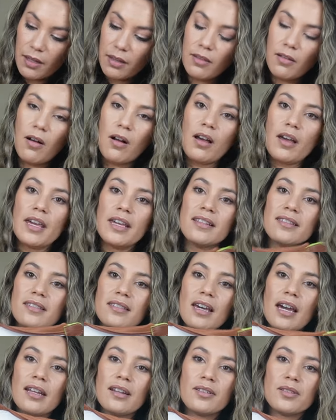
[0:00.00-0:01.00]
The
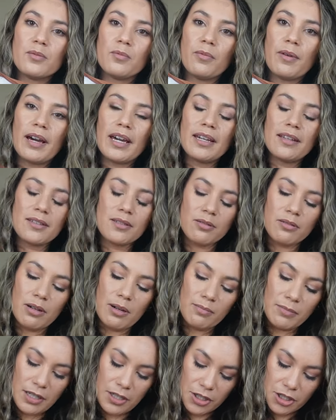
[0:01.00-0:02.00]
inside is white, so
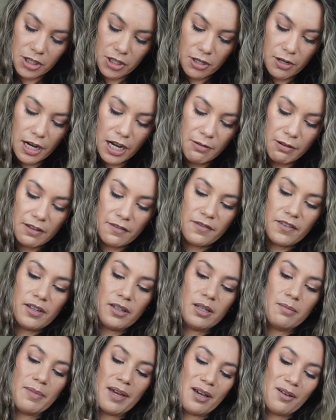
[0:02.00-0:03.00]
I'm not sure how I
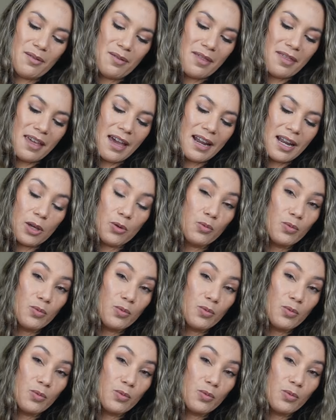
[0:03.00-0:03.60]
feel about that.